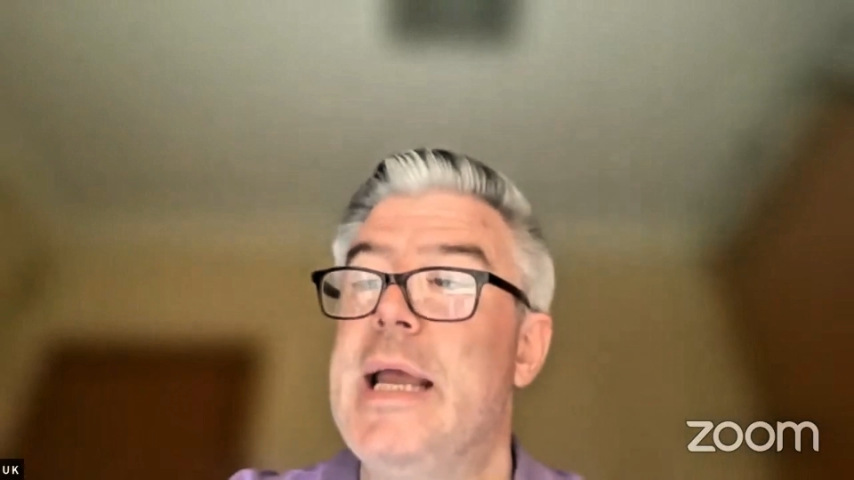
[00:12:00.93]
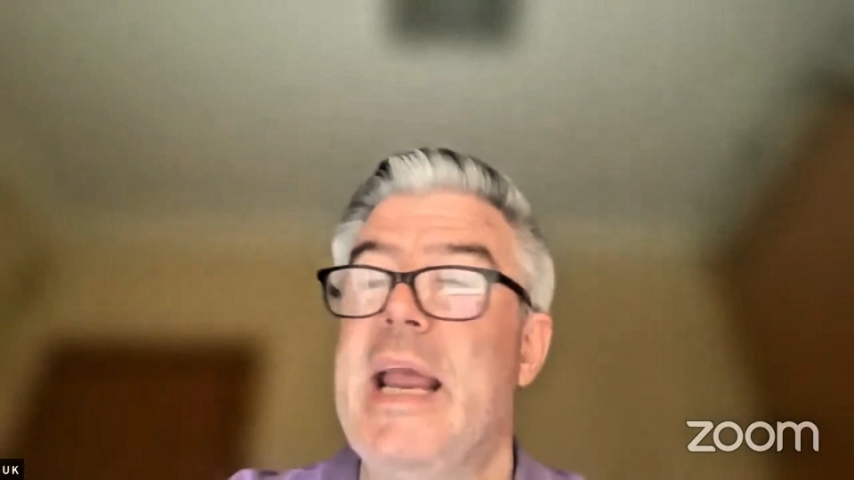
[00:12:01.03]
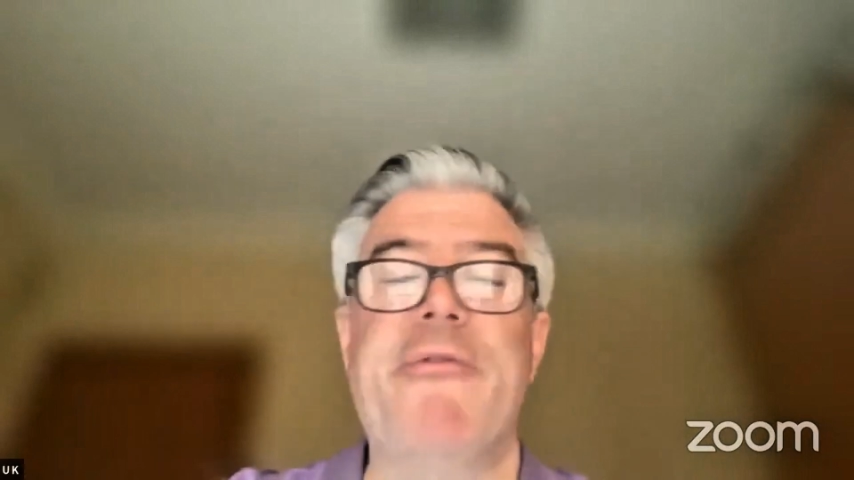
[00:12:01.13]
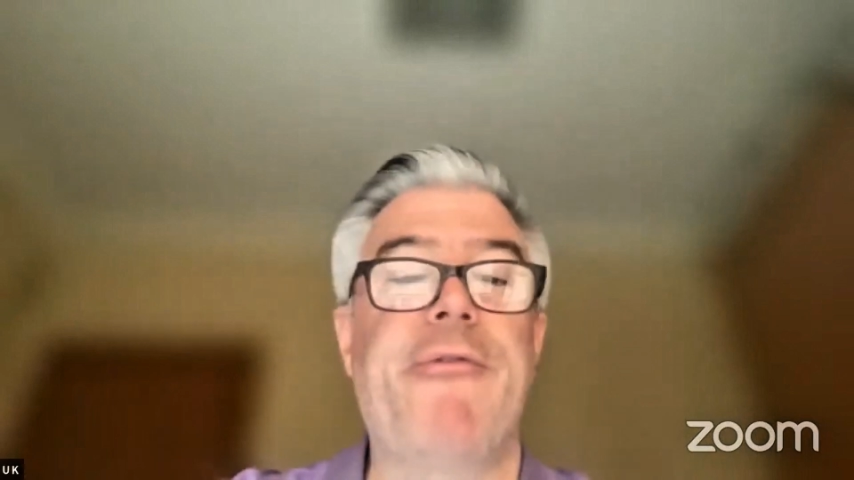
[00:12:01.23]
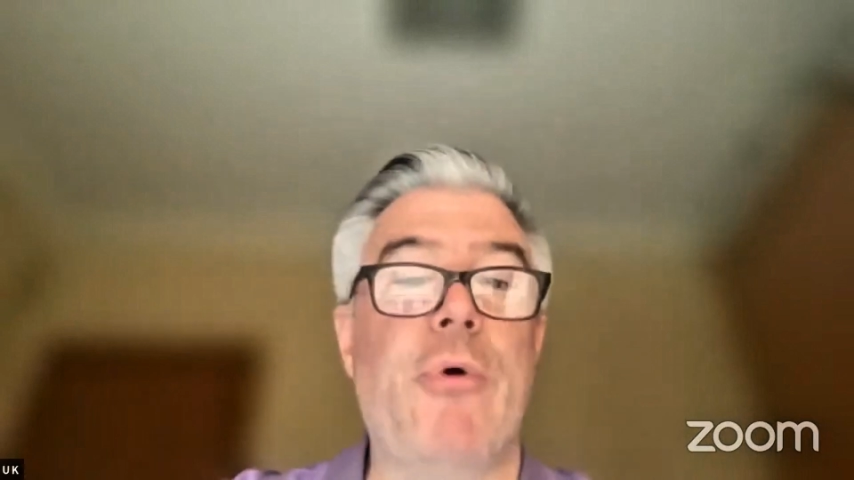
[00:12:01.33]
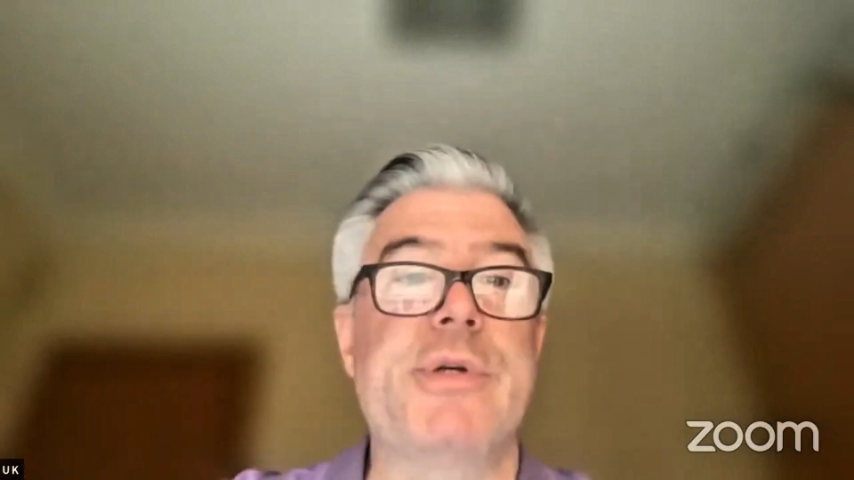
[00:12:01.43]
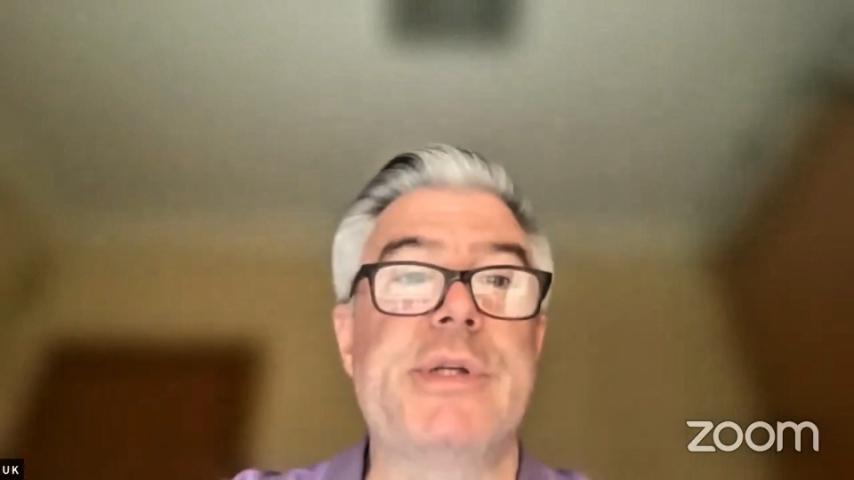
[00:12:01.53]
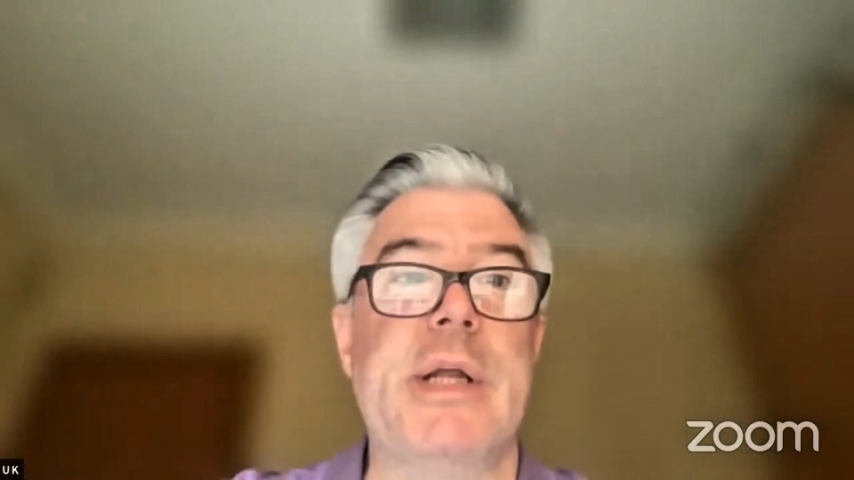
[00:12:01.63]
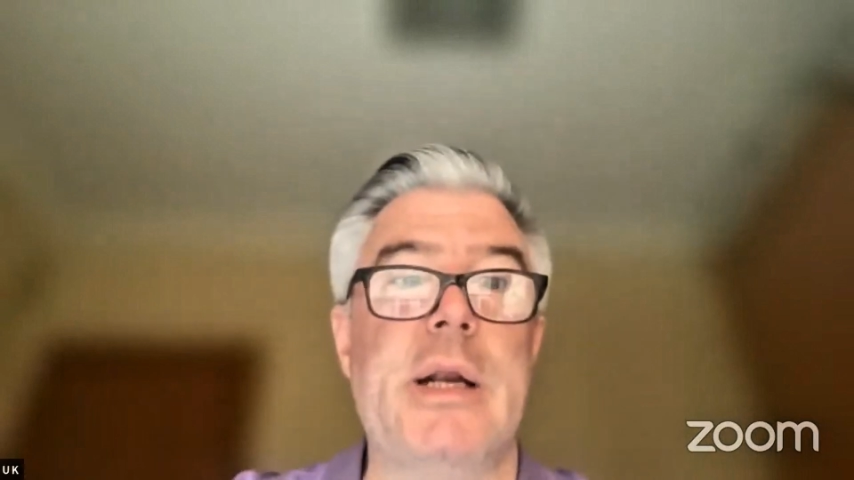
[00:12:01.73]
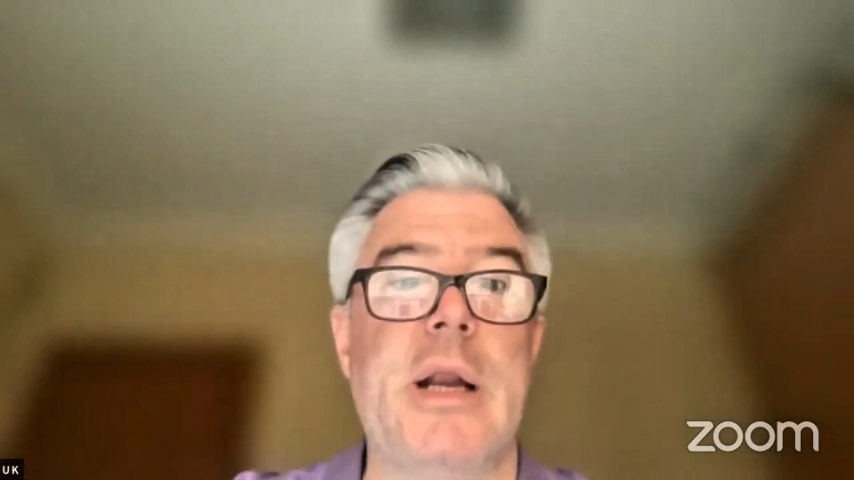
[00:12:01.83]
It
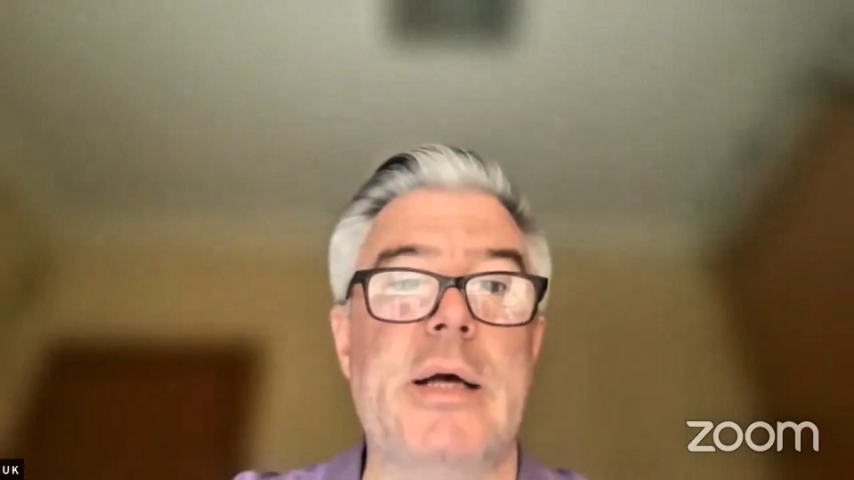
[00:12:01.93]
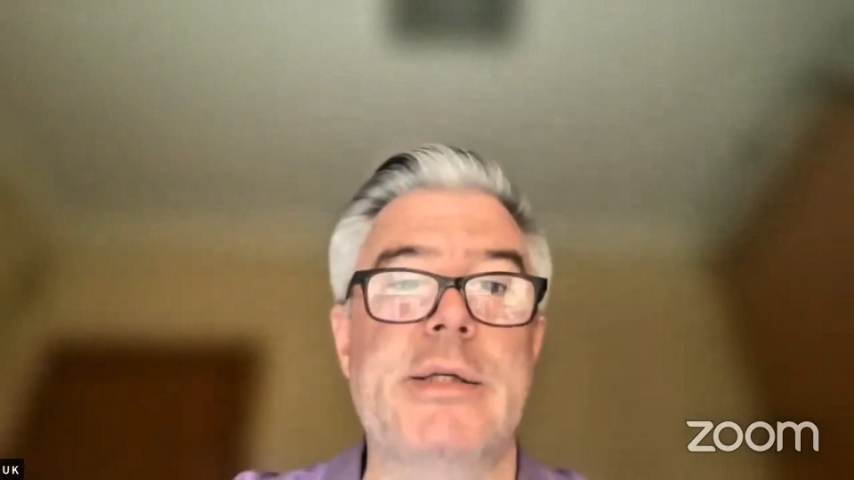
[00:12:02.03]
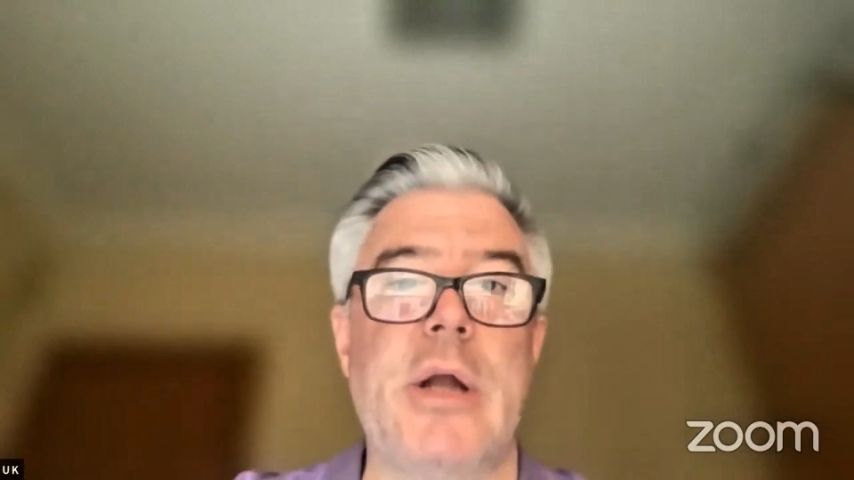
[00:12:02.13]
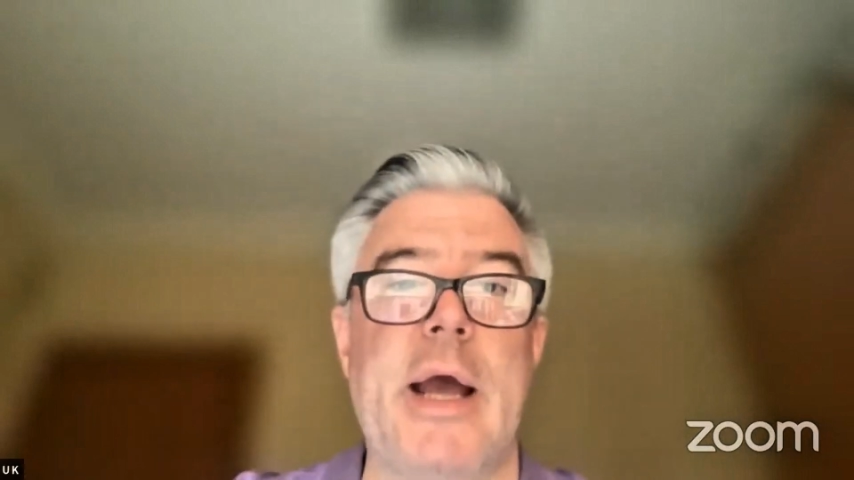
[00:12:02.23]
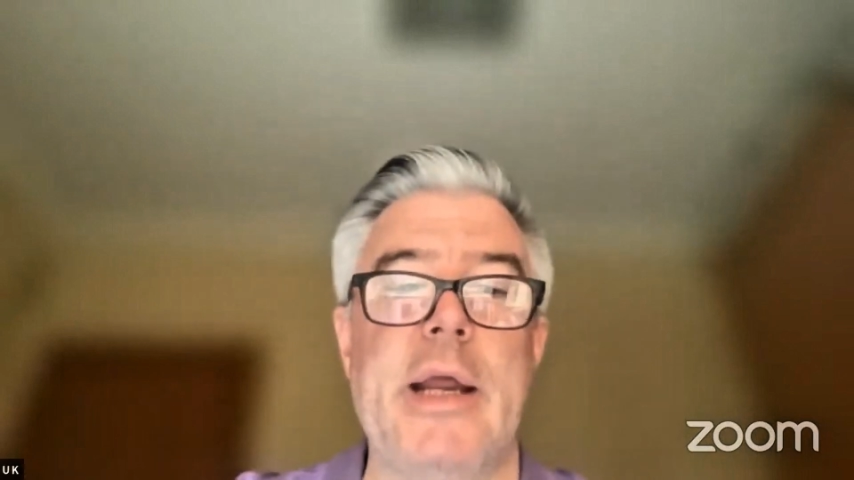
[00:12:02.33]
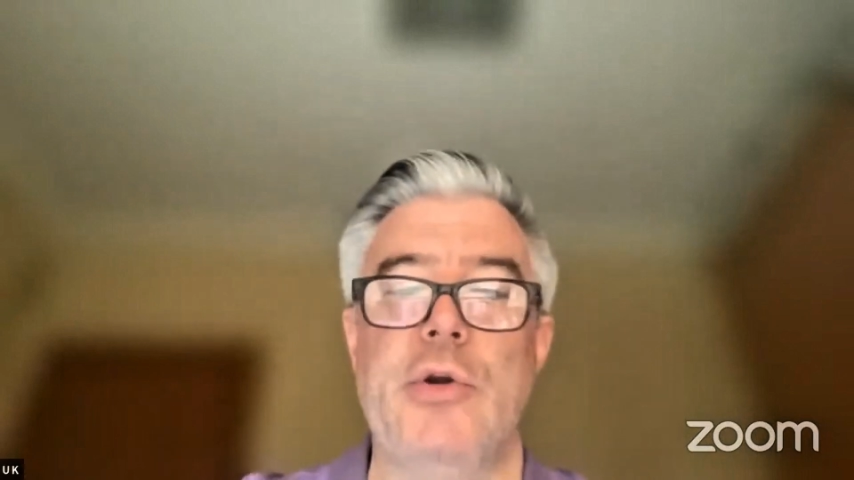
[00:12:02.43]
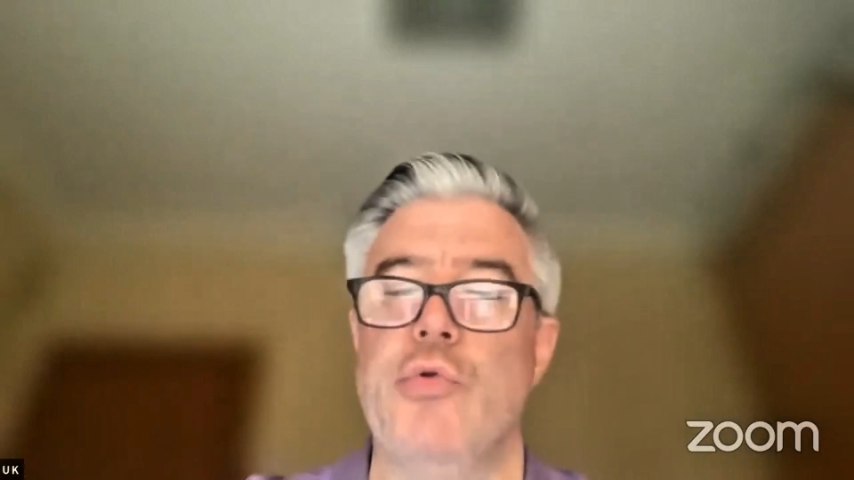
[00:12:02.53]
frosted last night.